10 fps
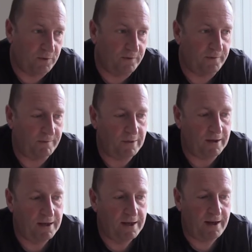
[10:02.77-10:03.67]
of them,
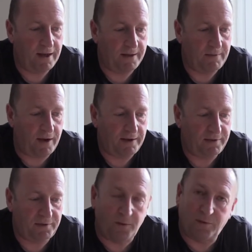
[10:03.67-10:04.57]
but um, I
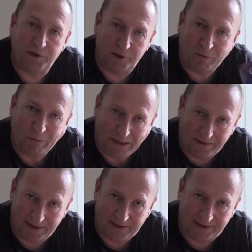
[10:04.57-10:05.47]
don't think you beat
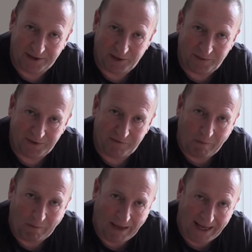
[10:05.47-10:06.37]
this in terms of a
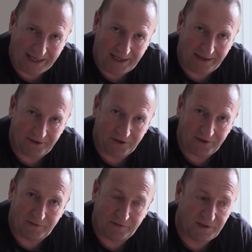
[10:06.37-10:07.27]
package and
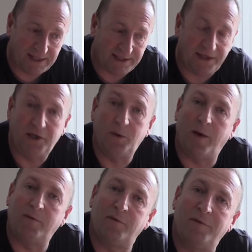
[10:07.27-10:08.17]
setting you
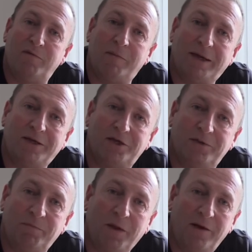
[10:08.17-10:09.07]
up for
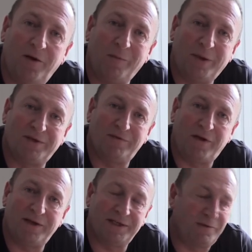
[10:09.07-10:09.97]
information on
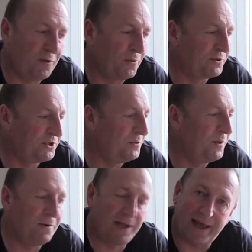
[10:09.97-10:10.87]
butterflies. And of course, you
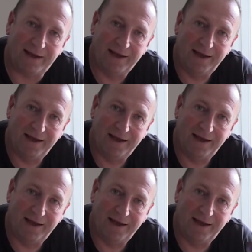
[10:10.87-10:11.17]
will get